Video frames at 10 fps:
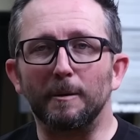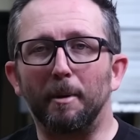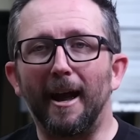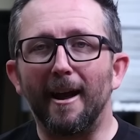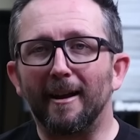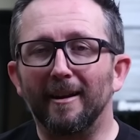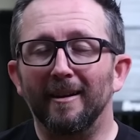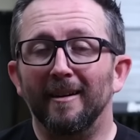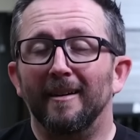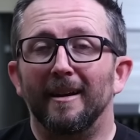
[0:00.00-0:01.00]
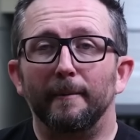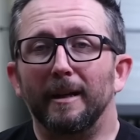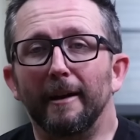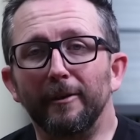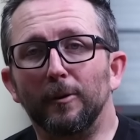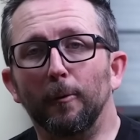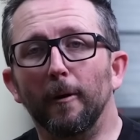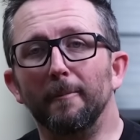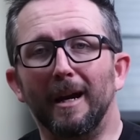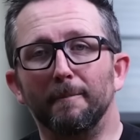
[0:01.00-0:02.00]
in the bag. I mean, NV
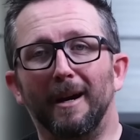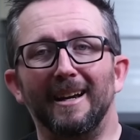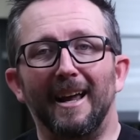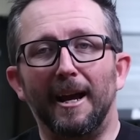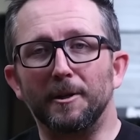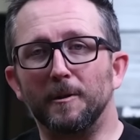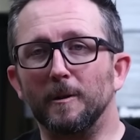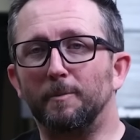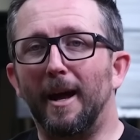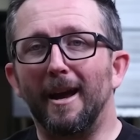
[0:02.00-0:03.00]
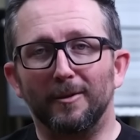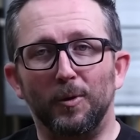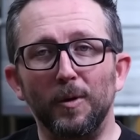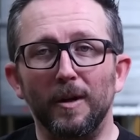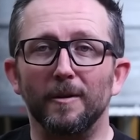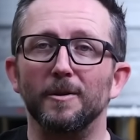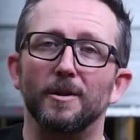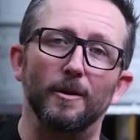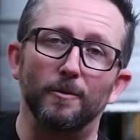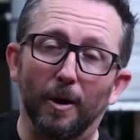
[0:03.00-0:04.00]
Tour made my Nationals bag 2 years
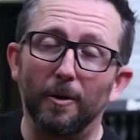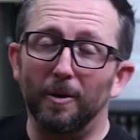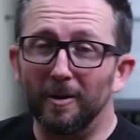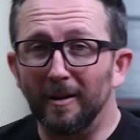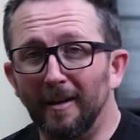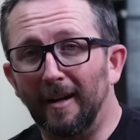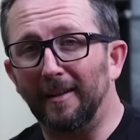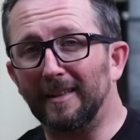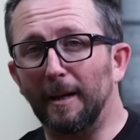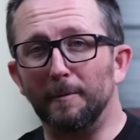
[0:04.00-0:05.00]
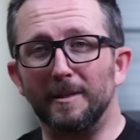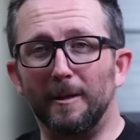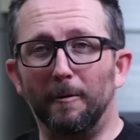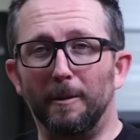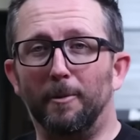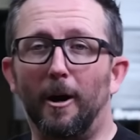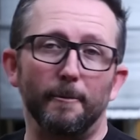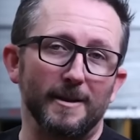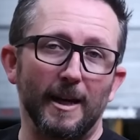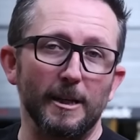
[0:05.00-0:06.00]
in a row. I think that was the only ball
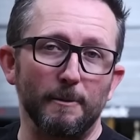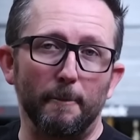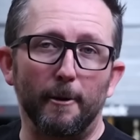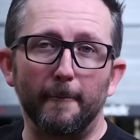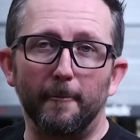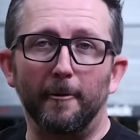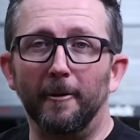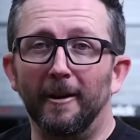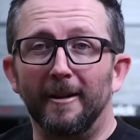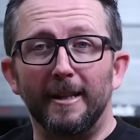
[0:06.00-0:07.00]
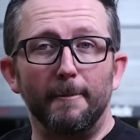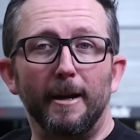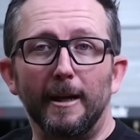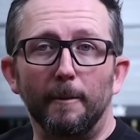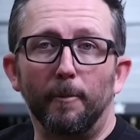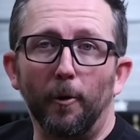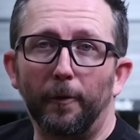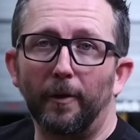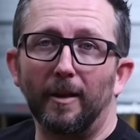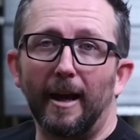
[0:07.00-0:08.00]
besides my purple that made it
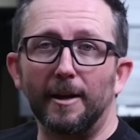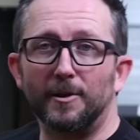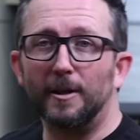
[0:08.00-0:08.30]
both of the last